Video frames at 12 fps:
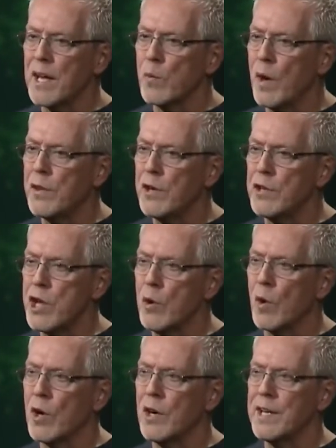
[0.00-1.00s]
thing,
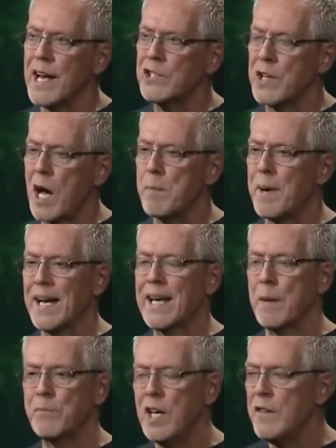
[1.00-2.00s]
whether you are in exile
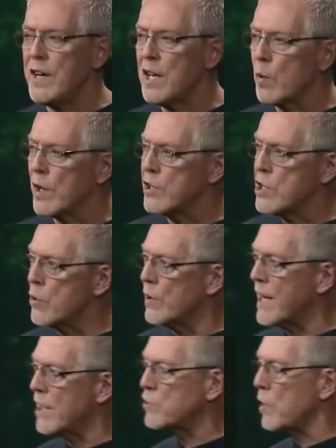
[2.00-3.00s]
by captivity, whether
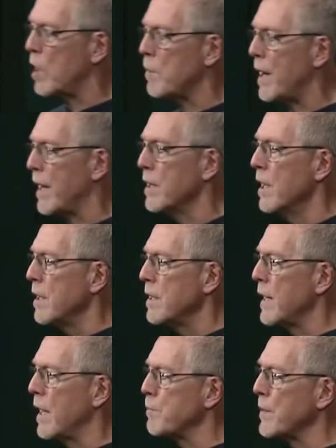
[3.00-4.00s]
you are in exile by,
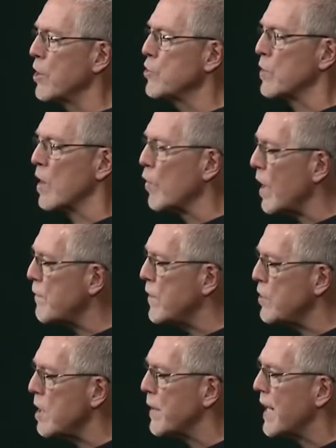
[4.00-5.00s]
you know, because you're a
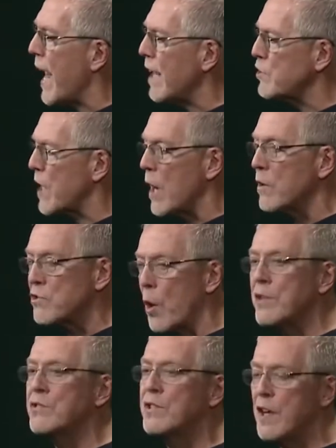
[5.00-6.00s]
refugee. But
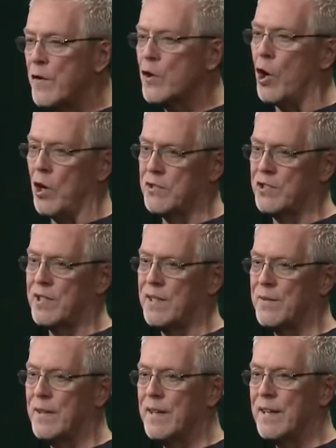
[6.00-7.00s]
exile is always difficult.